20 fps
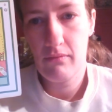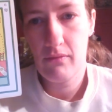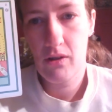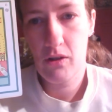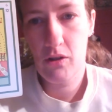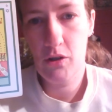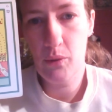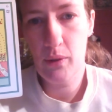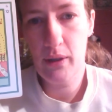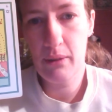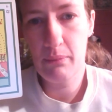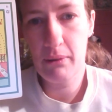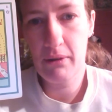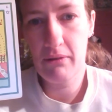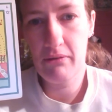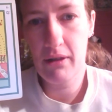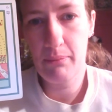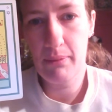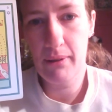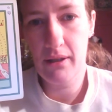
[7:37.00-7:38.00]
you're going to be
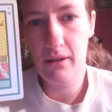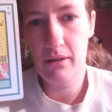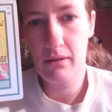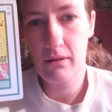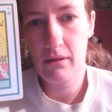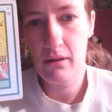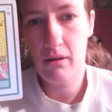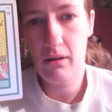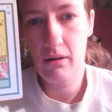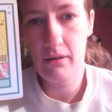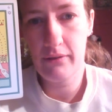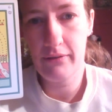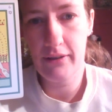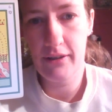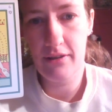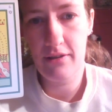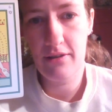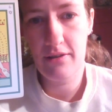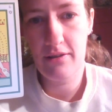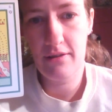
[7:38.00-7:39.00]
reaping
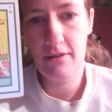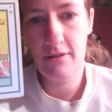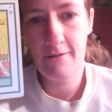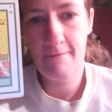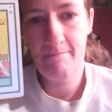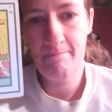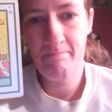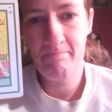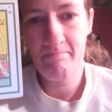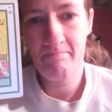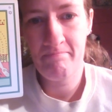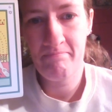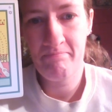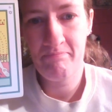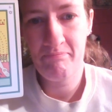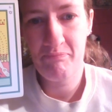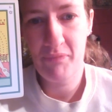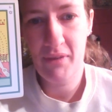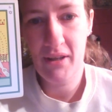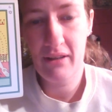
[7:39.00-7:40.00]
harvests
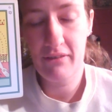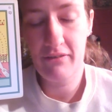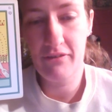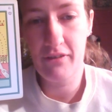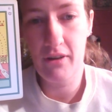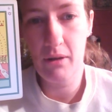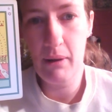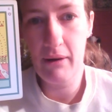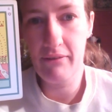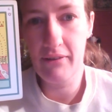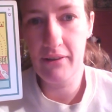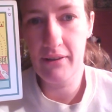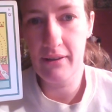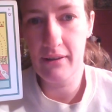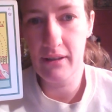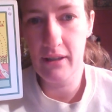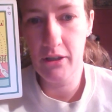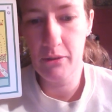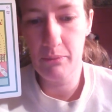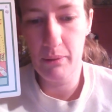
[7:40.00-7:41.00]
from everything
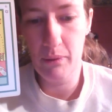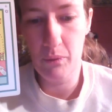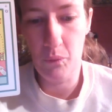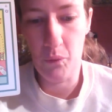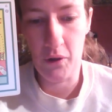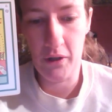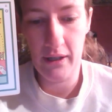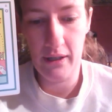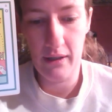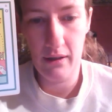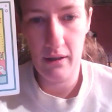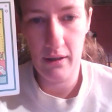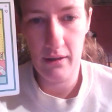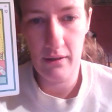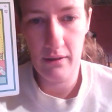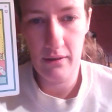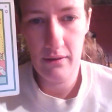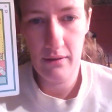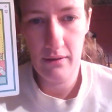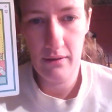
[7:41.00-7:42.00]
that you've been working on.